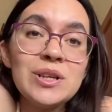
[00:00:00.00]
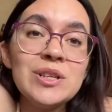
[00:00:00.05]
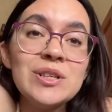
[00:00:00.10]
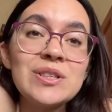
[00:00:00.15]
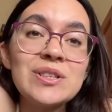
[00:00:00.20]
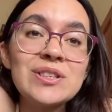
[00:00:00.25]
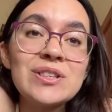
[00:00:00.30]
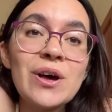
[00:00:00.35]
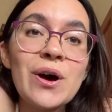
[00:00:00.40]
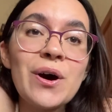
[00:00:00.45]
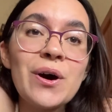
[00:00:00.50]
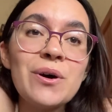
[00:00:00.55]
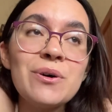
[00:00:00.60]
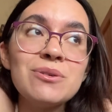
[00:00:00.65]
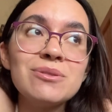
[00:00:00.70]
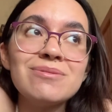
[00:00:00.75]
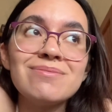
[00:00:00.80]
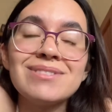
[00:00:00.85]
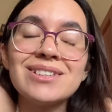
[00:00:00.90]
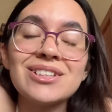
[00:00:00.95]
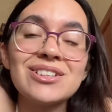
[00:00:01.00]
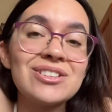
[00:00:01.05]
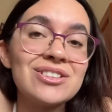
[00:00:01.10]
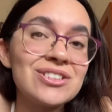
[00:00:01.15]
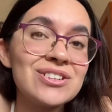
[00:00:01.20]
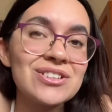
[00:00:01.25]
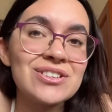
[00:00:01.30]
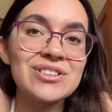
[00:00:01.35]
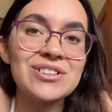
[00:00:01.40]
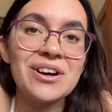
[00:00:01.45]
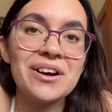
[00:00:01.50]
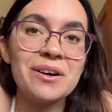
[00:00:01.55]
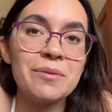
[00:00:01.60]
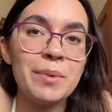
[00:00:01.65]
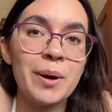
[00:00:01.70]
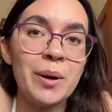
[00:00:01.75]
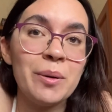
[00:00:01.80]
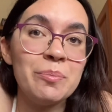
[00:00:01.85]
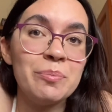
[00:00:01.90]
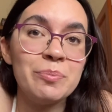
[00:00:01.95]
So let's just talk
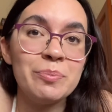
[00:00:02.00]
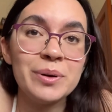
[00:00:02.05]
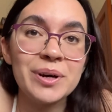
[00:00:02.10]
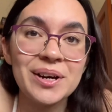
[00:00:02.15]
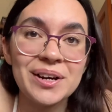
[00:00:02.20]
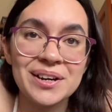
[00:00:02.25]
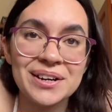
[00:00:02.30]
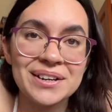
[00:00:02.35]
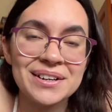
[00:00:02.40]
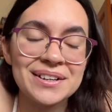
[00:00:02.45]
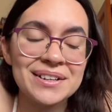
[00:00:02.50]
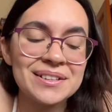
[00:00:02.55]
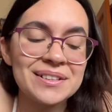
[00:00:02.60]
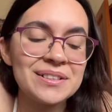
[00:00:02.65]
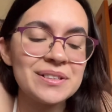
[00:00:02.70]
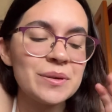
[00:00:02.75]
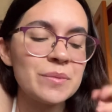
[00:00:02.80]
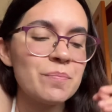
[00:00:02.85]
about books.